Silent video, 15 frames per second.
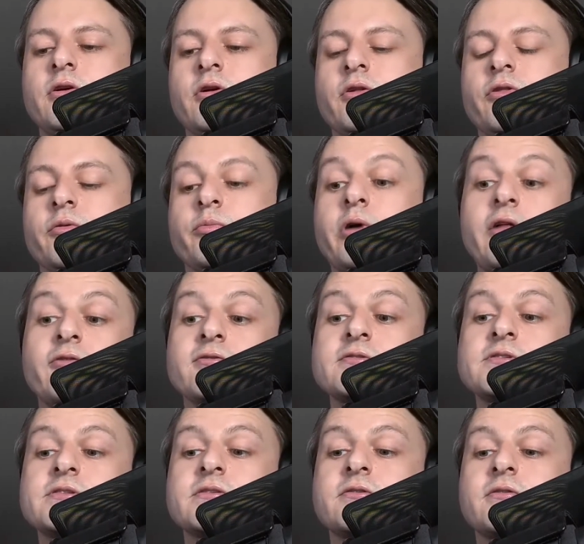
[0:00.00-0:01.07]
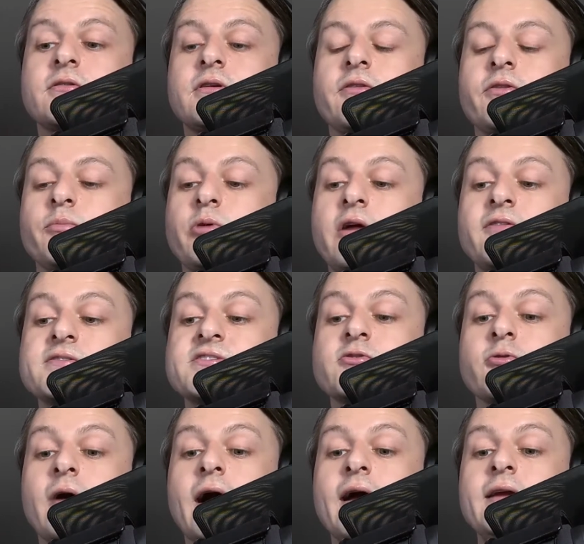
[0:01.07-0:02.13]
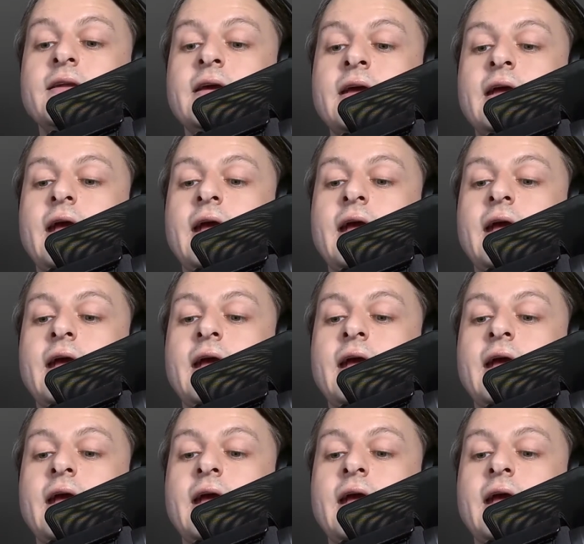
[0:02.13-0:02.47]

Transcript: brothers cried,